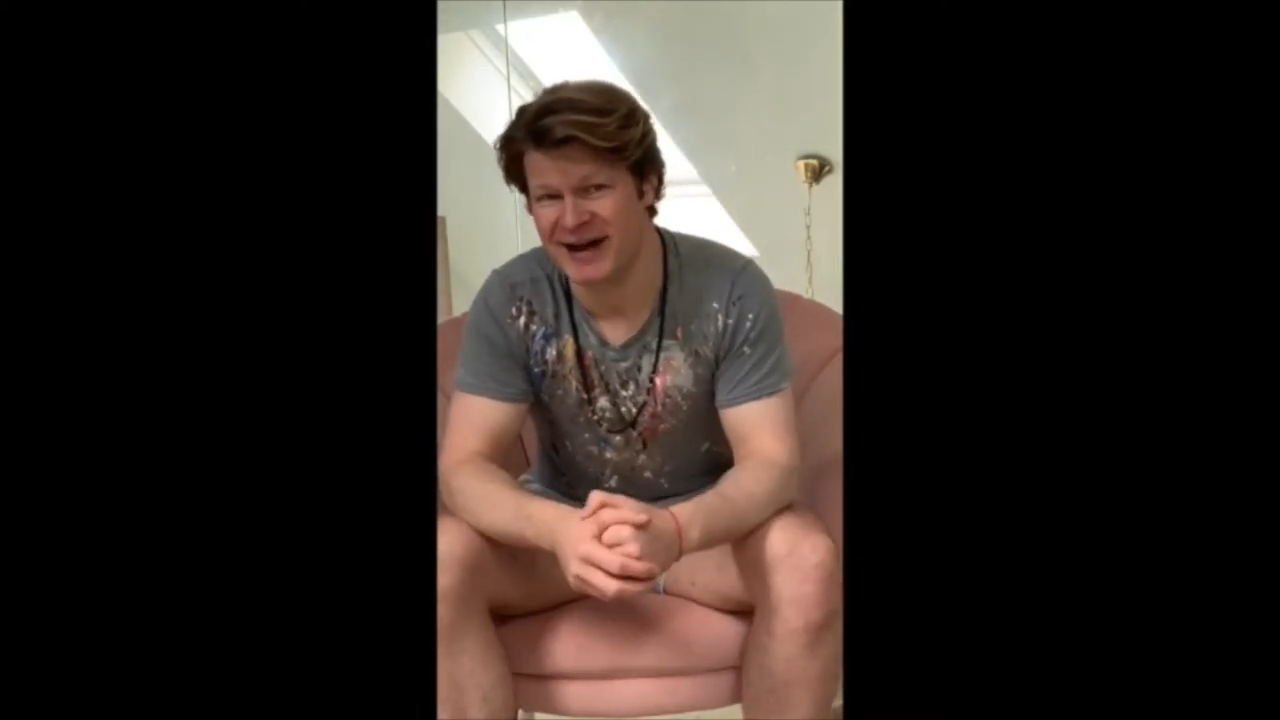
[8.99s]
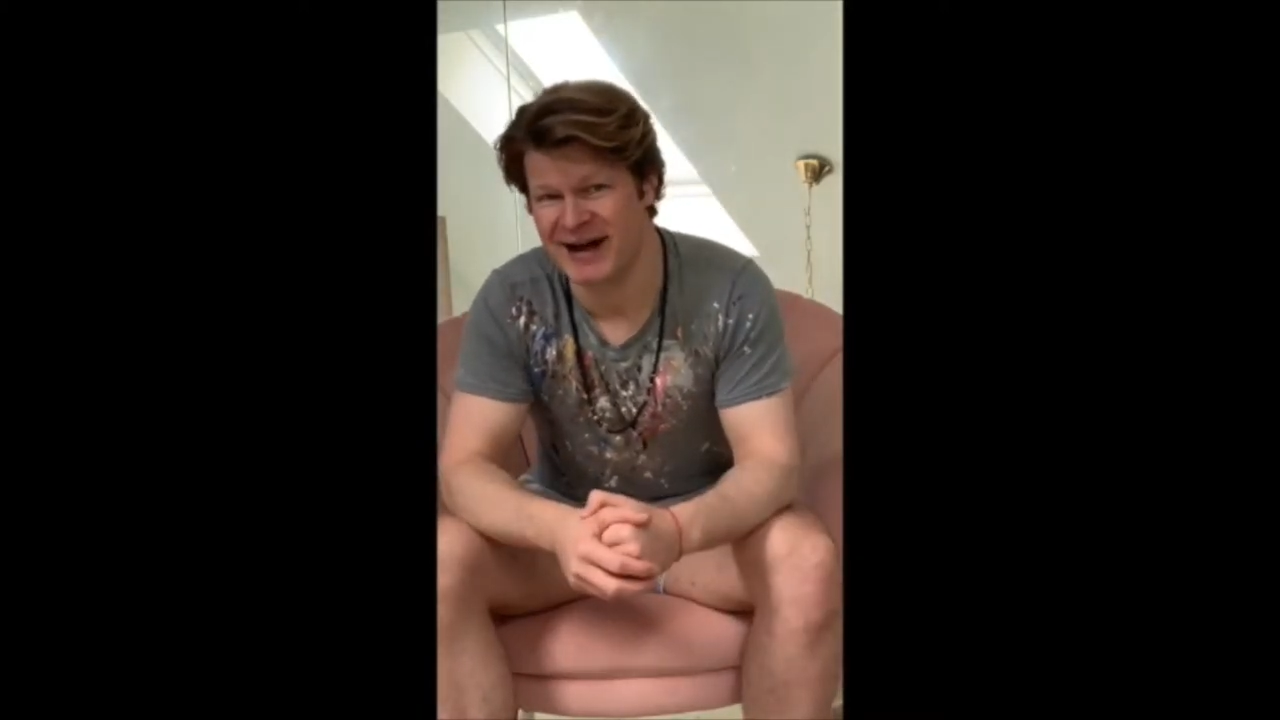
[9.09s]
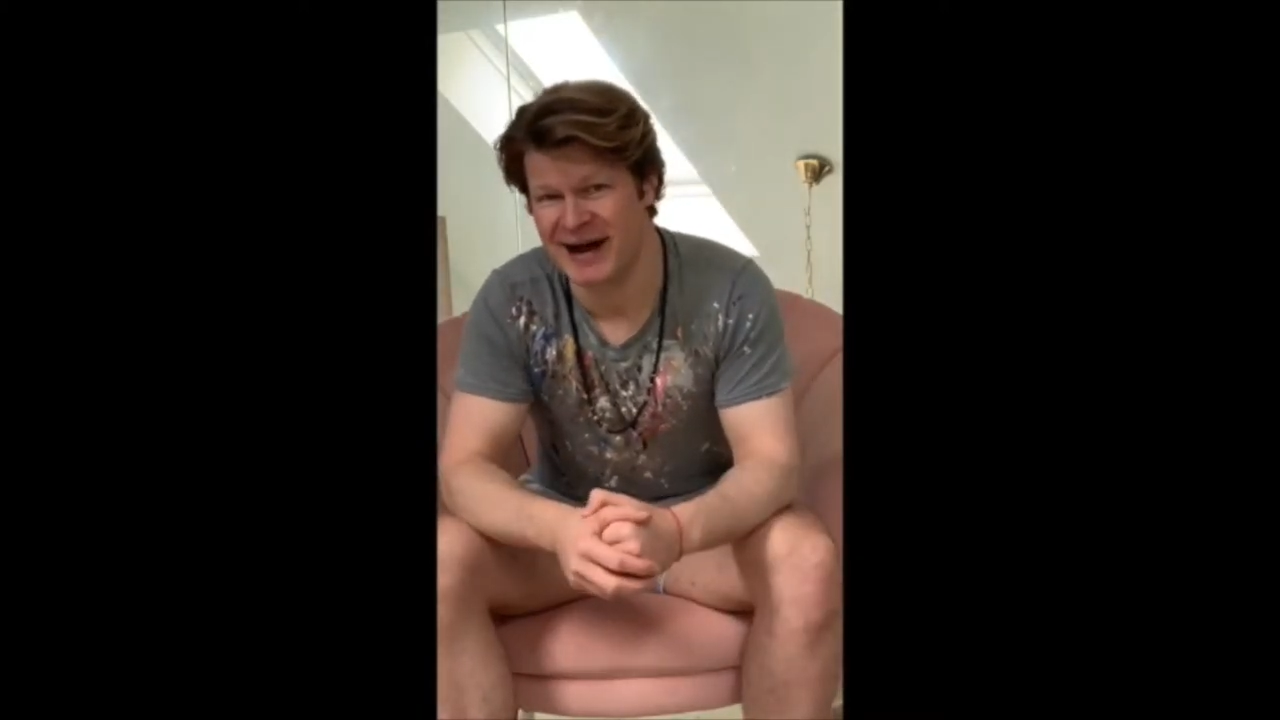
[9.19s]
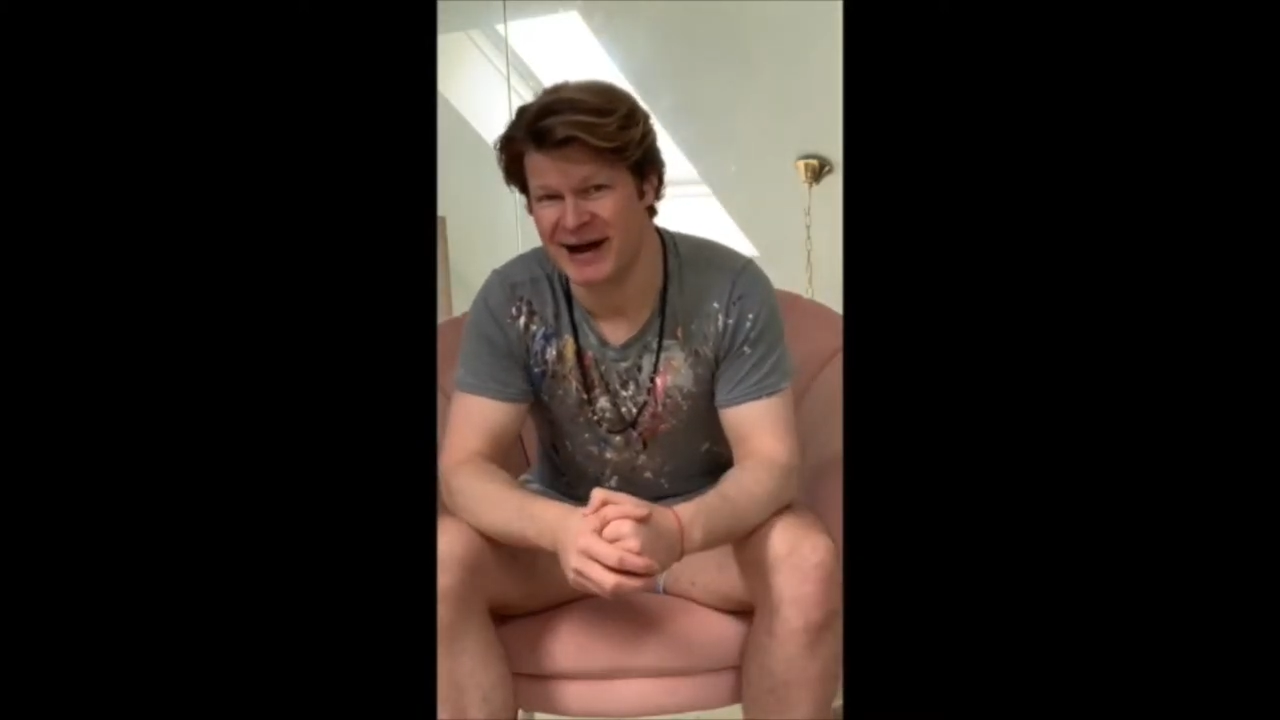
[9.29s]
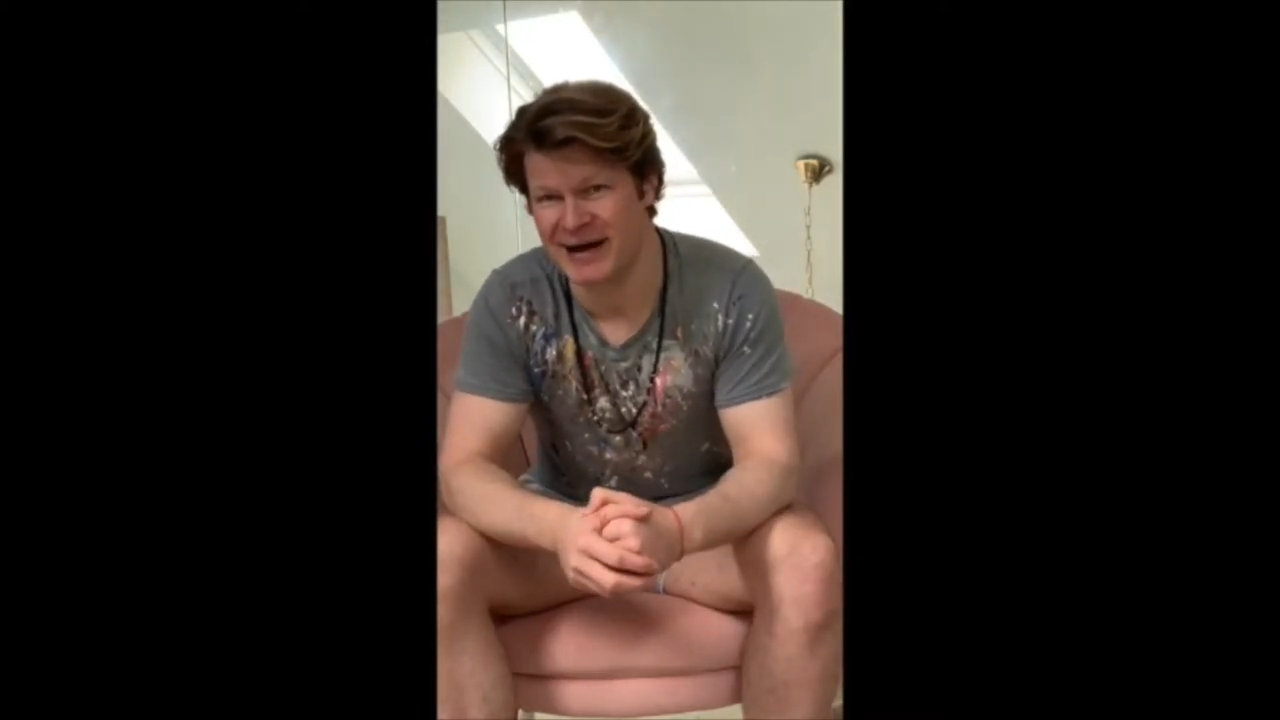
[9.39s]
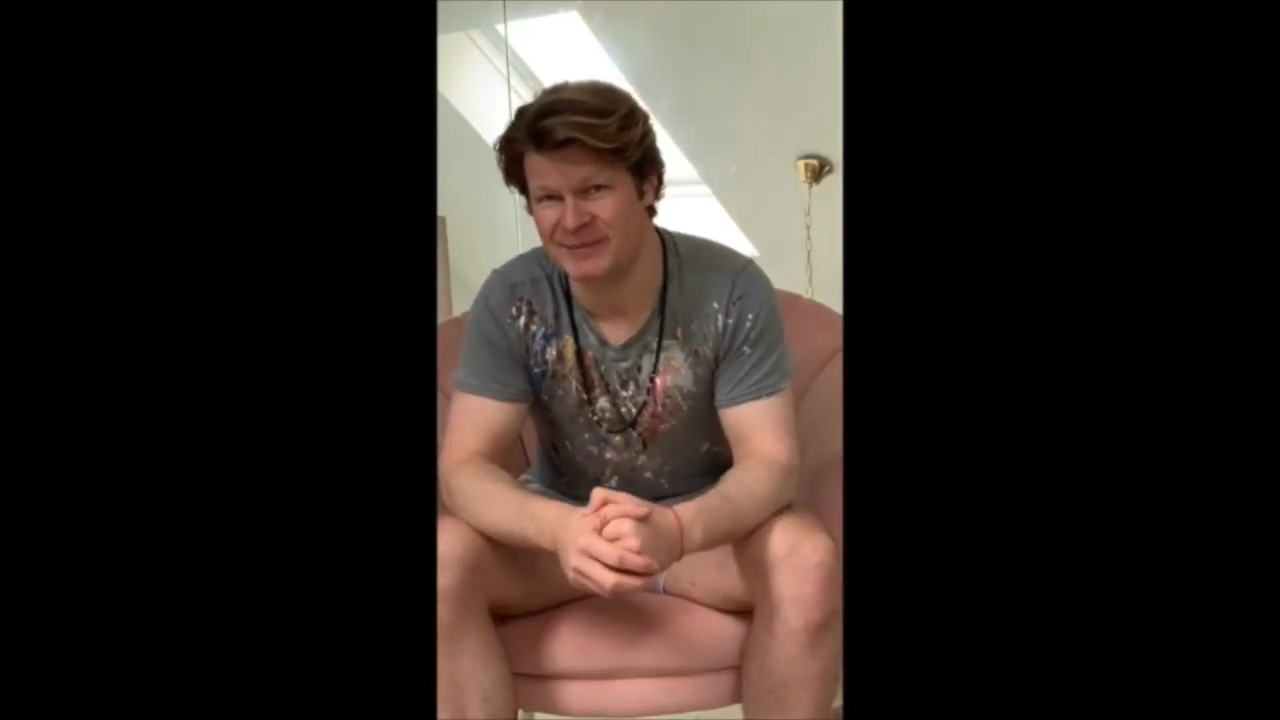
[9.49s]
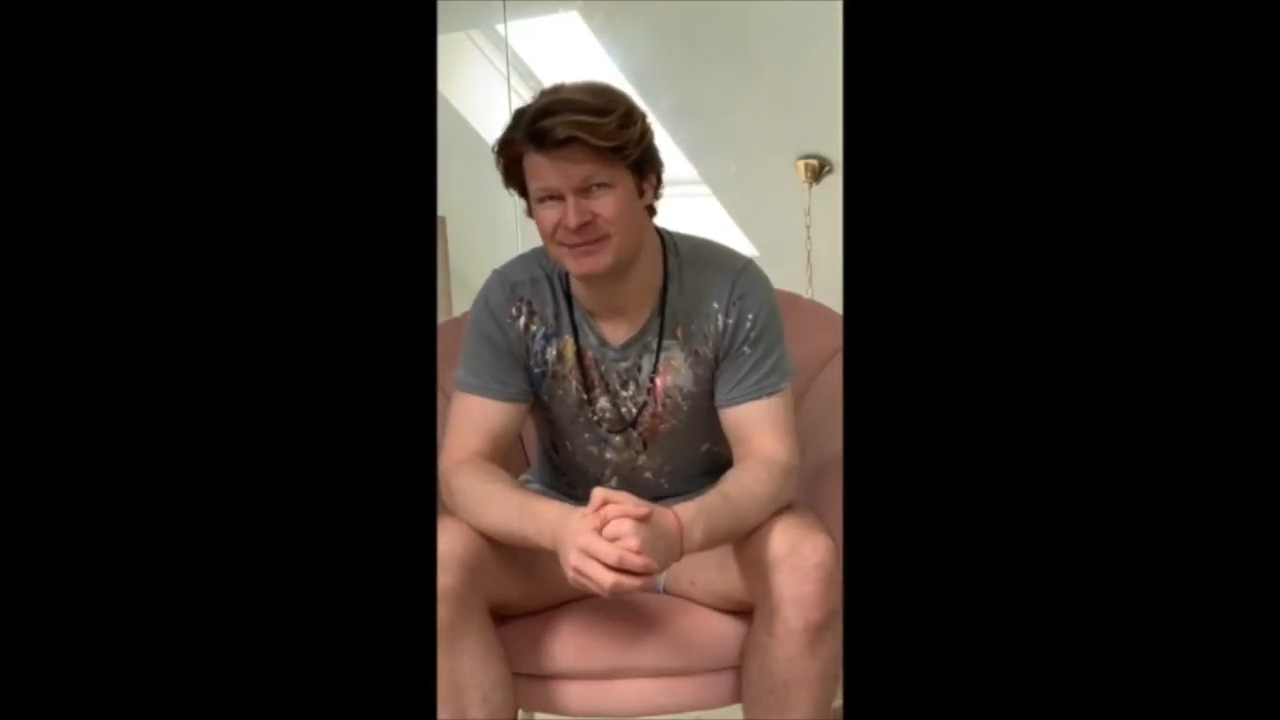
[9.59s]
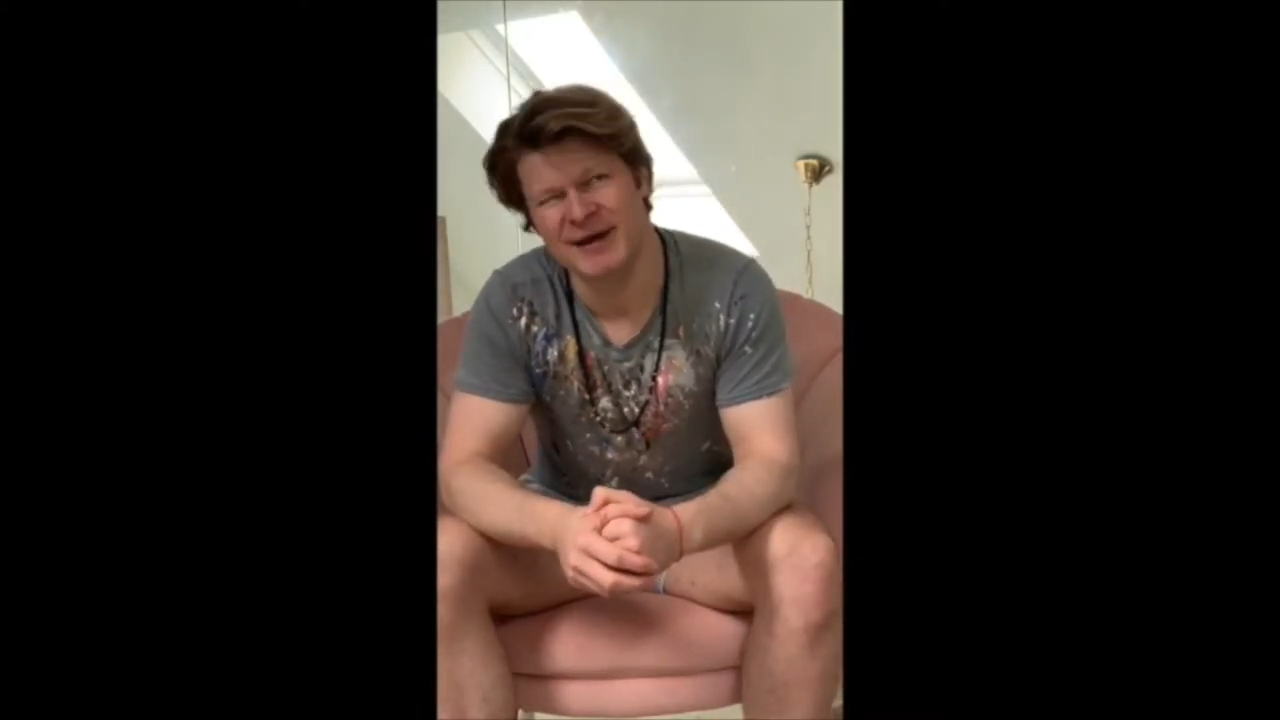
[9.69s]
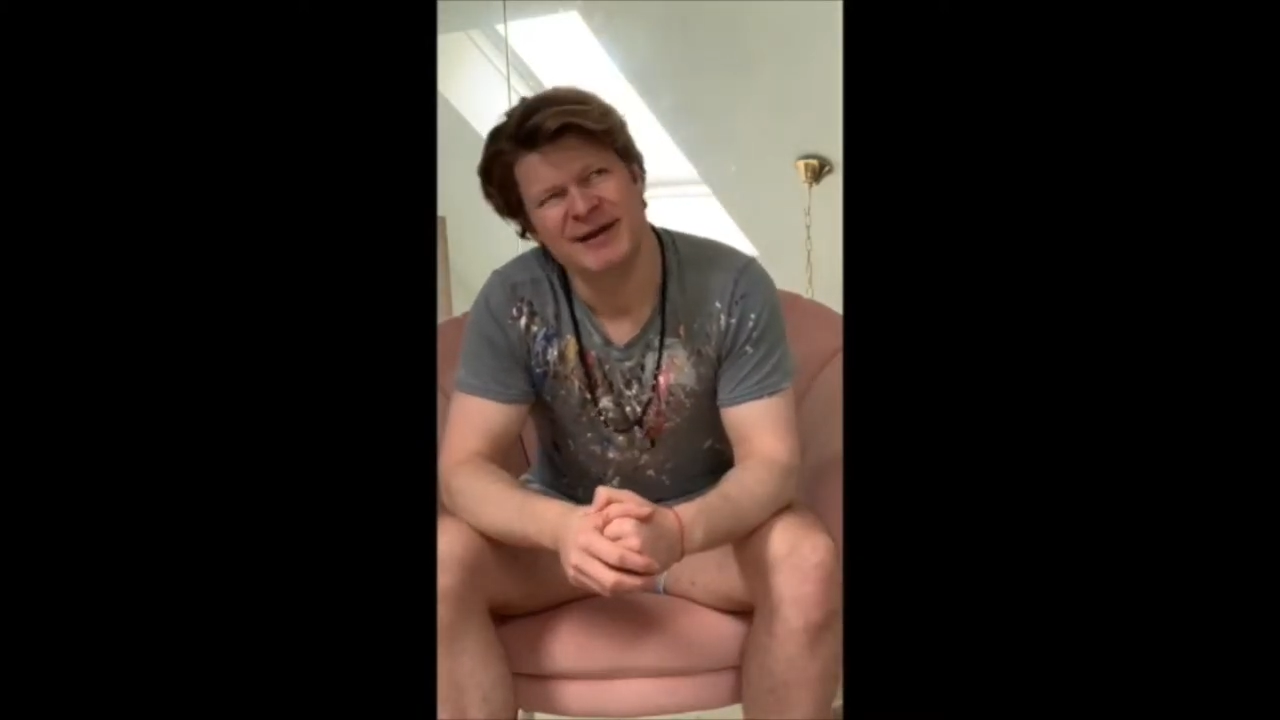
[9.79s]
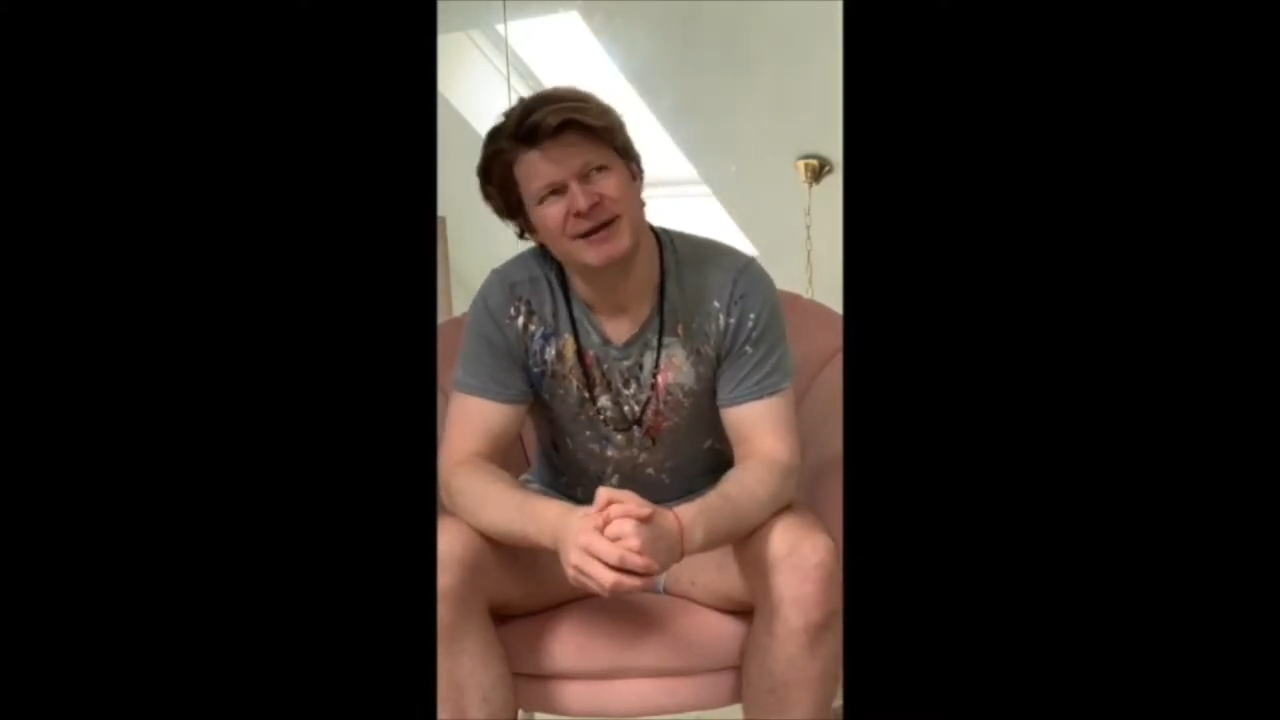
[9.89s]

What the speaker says: am,